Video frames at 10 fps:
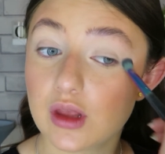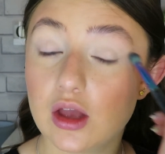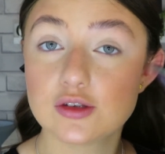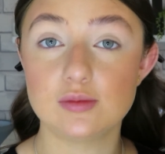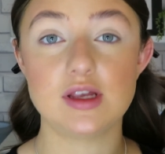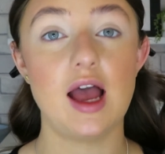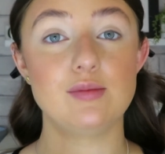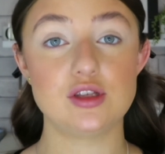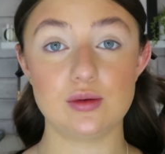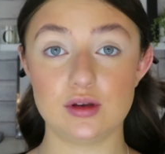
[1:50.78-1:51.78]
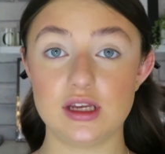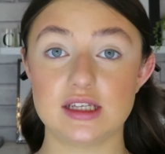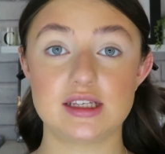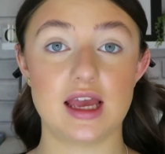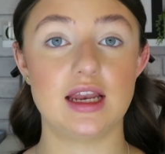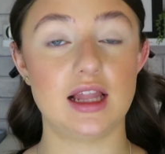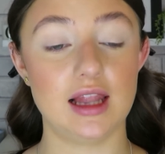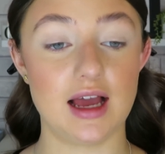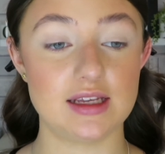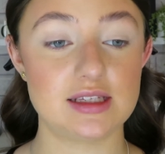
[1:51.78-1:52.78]
Sometimes doing your skin
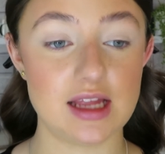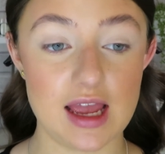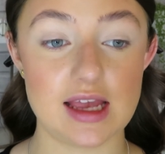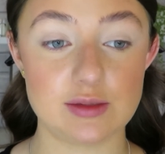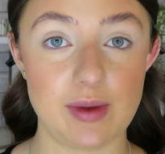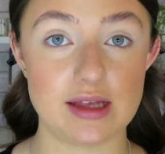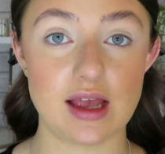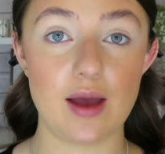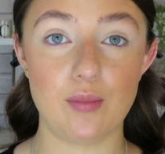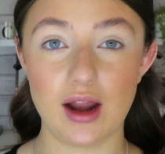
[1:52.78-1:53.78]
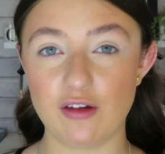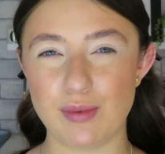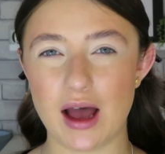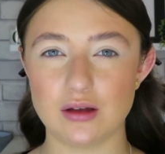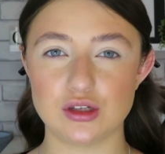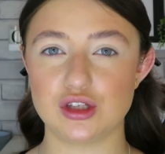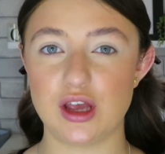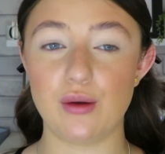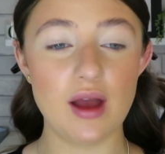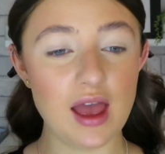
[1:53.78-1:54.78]
last is better, but I have powdered,
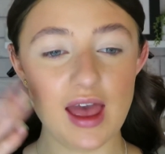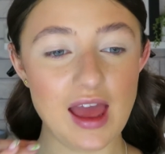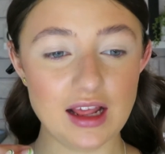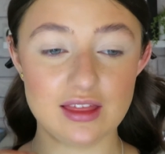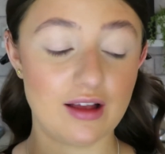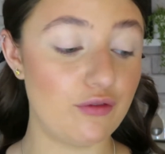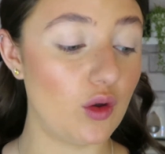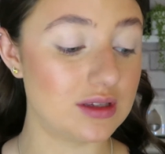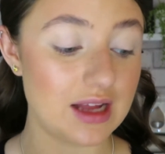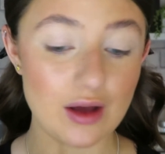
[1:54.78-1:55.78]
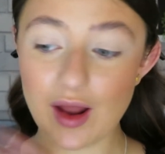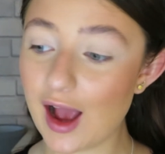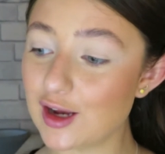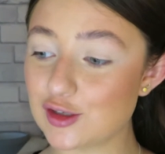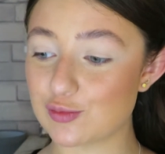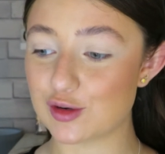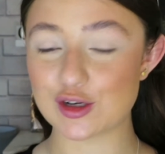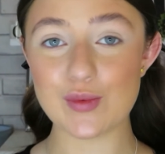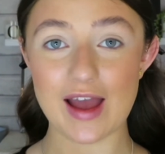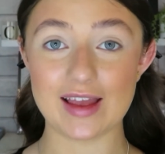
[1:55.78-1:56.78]
so anything that falls down I can just brush
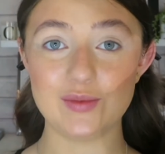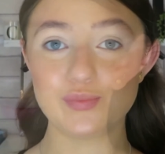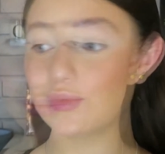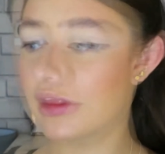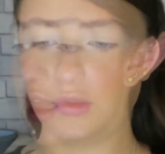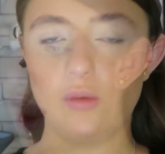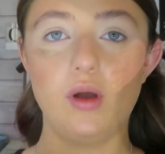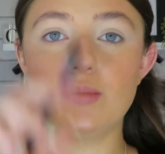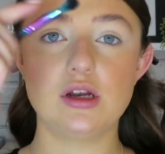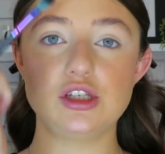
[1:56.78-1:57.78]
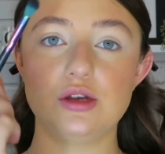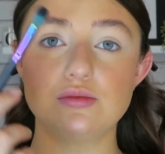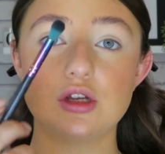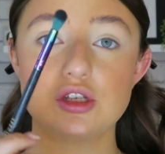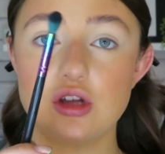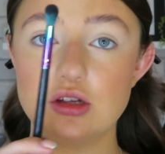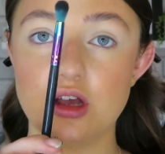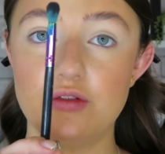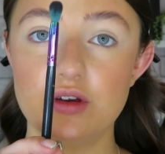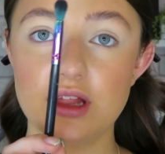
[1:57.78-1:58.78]
away. What I'm going to do, I'm going to start
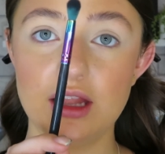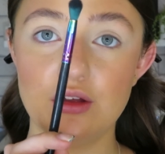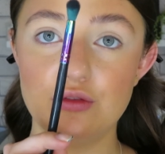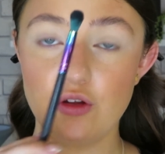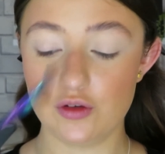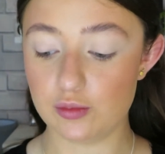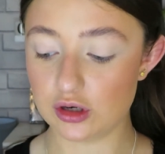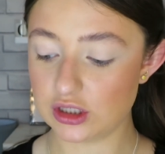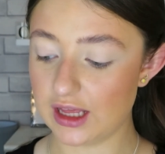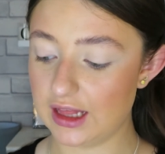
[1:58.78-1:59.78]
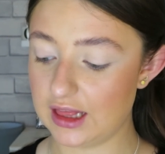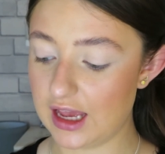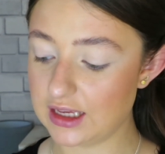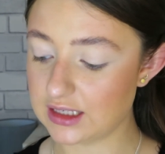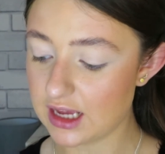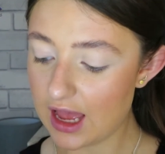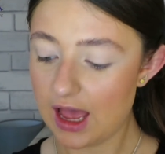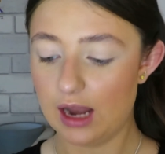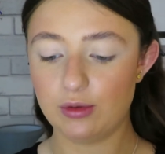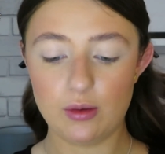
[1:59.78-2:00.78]
off with a little fluffy brush like this,
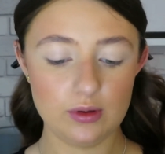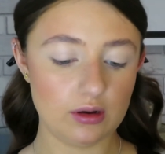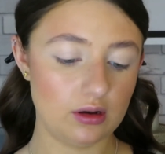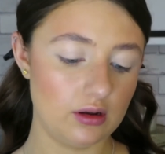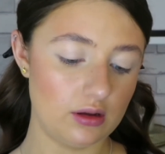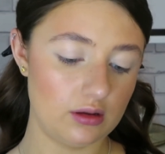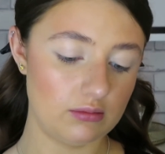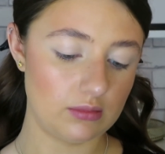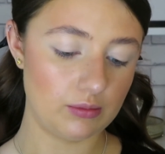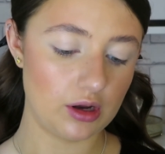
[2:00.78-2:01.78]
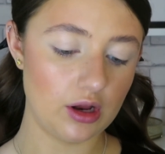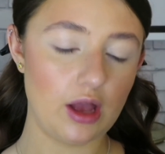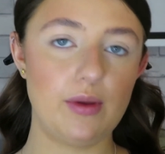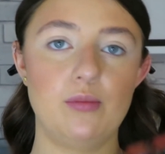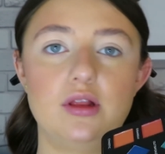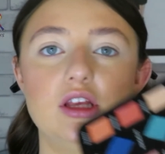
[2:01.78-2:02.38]
and I'm going to go in with